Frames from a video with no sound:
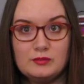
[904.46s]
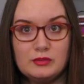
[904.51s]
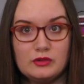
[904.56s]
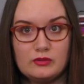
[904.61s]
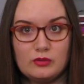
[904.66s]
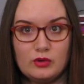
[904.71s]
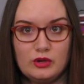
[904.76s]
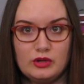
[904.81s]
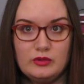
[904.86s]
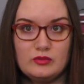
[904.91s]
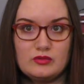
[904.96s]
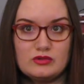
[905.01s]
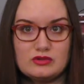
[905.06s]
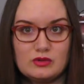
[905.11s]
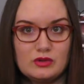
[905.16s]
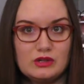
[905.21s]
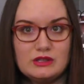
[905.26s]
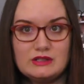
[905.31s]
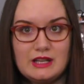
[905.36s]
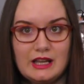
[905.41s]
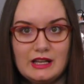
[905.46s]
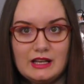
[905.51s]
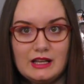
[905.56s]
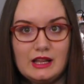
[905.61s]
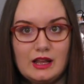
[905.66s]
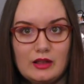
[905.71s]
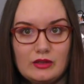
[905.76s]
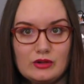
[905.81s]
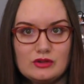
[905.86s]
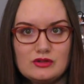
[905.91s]
before you resort to
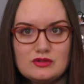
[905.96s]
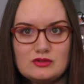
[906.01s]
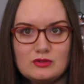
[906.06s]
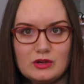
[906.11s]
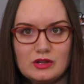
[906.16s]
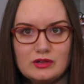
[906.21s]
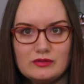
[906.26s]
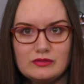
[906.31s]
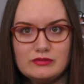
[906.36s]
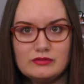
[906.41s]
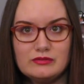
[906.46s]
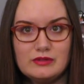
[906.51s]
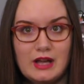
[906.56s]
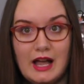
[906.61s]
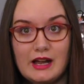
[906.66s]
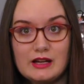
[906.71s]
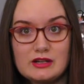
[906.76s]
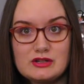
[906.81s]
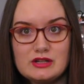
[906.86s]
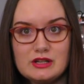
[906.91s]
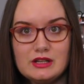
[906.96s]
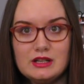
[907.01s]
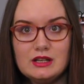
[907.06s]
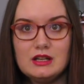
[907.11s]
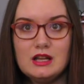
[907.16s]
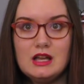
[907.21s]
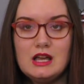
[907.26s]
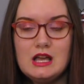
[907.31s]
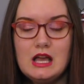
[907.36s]
any other sort of action.